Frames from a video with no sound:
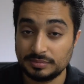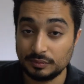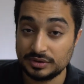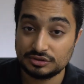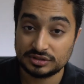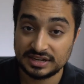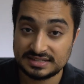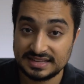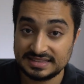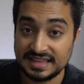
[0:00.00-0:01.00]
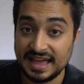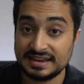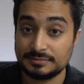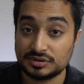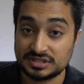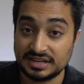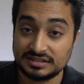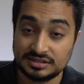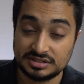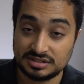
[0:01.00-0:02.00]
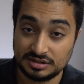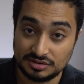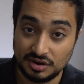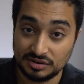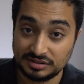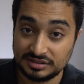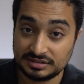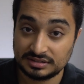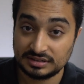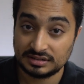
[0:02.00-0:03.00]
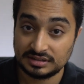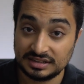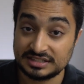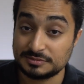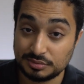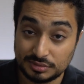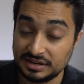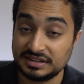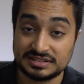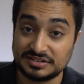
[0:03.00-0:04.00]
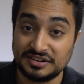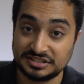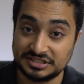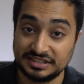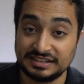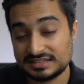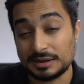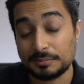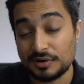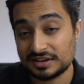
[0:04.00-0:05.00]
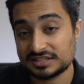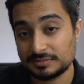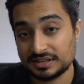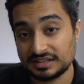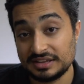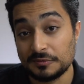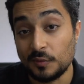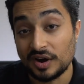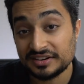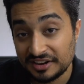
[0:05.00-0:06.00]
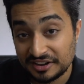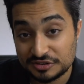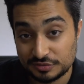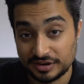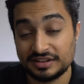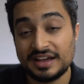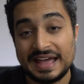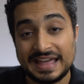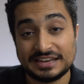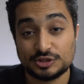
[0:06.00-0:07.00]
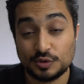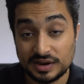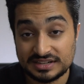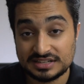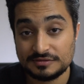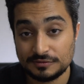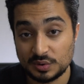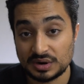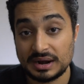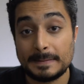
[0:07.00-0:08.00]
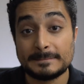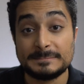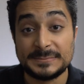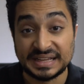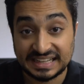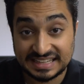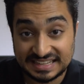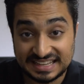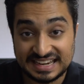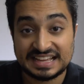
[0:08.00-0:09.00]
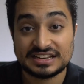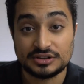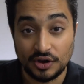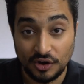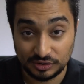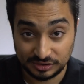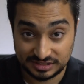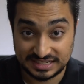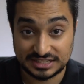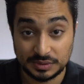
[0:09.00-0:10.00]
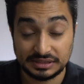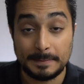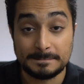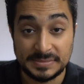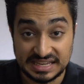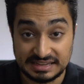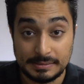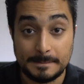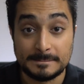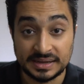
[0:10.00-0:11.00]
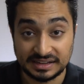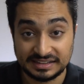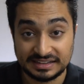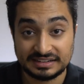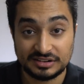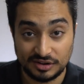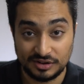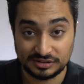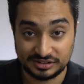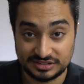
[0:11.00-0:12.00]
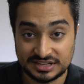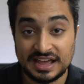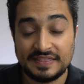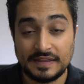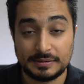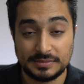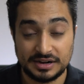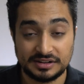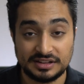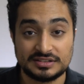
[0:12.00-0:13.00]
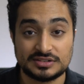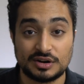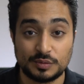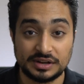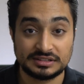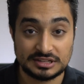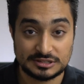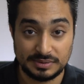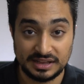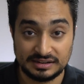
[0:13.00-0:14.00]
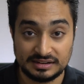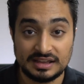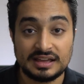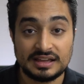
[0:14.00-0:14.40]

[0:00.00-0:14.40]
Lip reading: But when you translate that percentage into dollars, it's pretty astonishing. It's approximately $124 billion, that's with the B, billion dollars that Americans are willing to spend